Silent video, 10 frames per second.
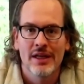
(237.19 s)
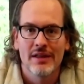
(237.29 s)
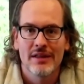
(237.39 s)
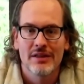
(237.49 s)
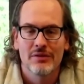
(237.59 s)
I
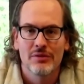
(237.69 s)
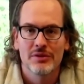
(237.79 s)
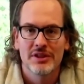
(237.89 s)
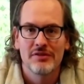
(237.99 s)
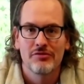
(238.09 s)
think that you will
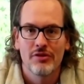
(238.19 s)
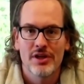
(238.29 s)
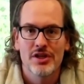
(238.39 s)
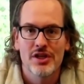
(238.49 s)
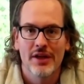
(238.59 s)
see
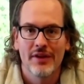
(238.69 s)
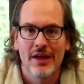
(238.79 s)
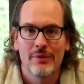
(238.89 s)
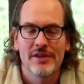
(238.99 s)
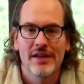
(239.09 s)
fringe online
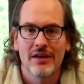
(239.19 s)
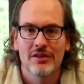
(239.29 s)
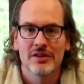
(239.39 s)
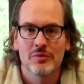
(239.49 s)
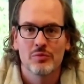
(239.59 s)

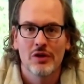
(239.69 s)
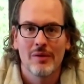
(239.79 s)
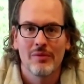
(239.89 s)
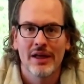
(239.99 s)
retailers probably.